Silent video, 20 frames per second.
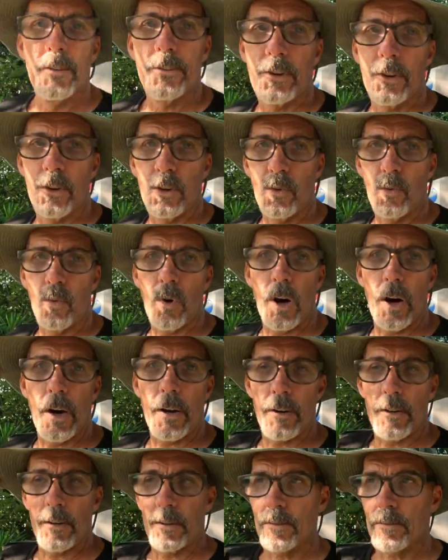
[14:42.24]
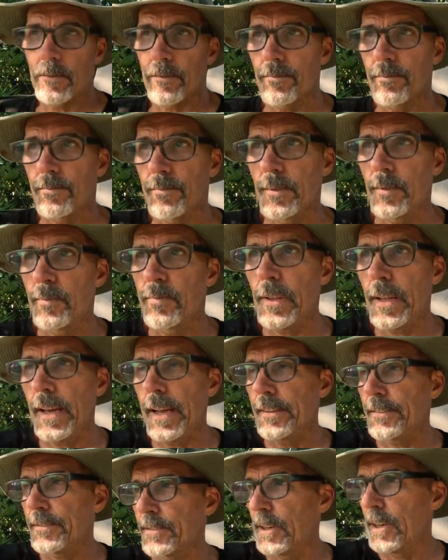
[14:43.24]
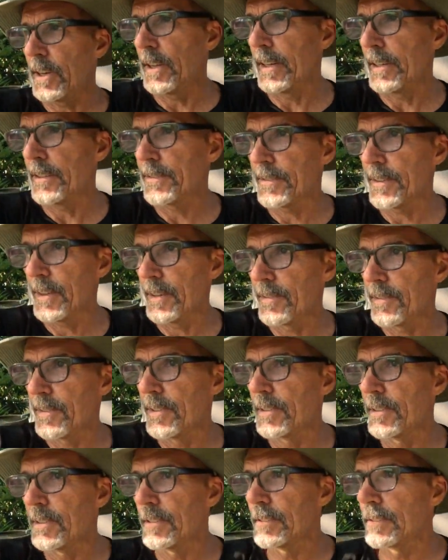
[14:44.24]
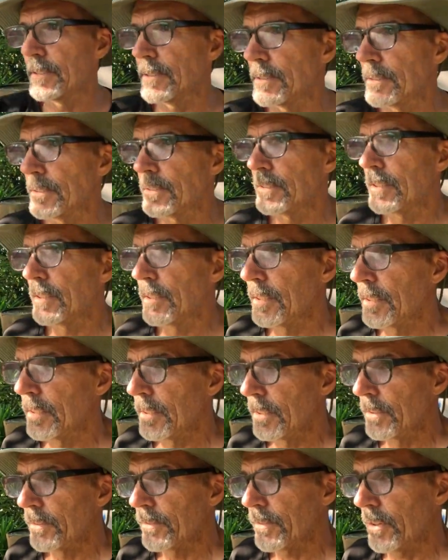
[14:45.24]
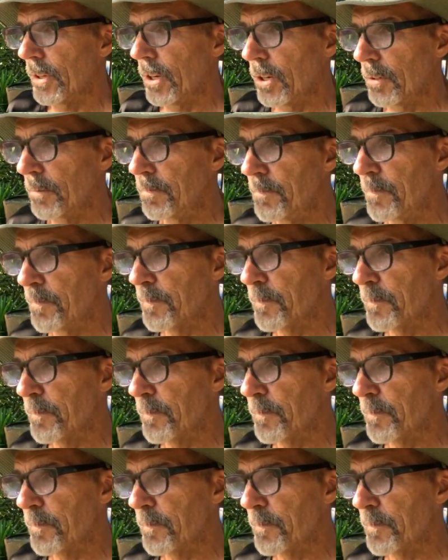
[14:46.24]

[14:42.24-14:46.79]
to water the plants and all that stuff. So